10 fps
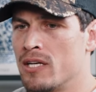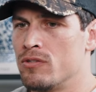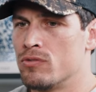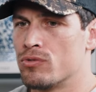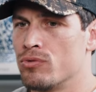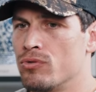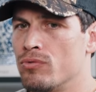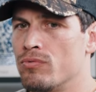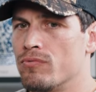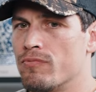
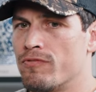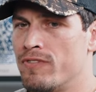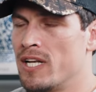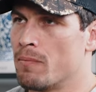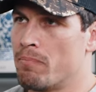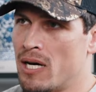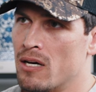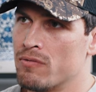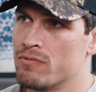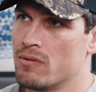into feeling
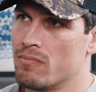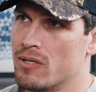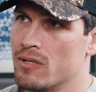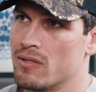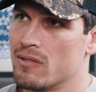part of something.